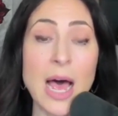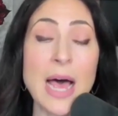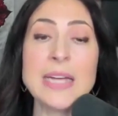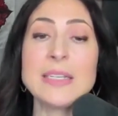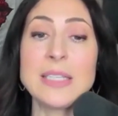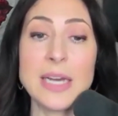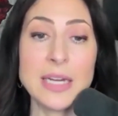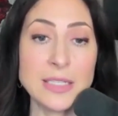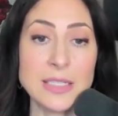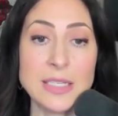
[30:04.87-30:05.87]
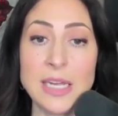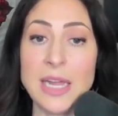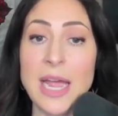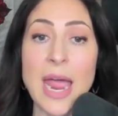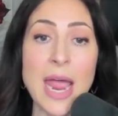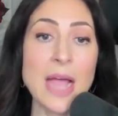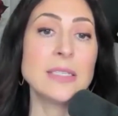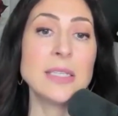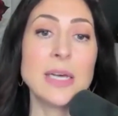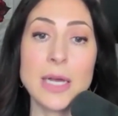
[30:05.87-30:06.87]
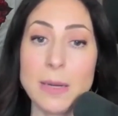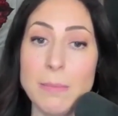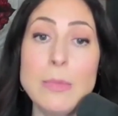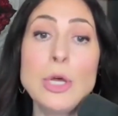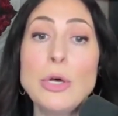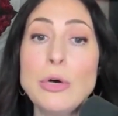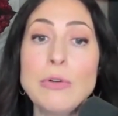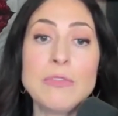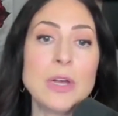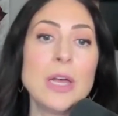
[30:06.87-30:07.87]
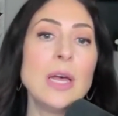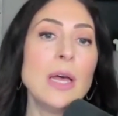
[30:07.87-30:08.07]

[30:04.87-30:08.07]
eyes that can see, hands that can move,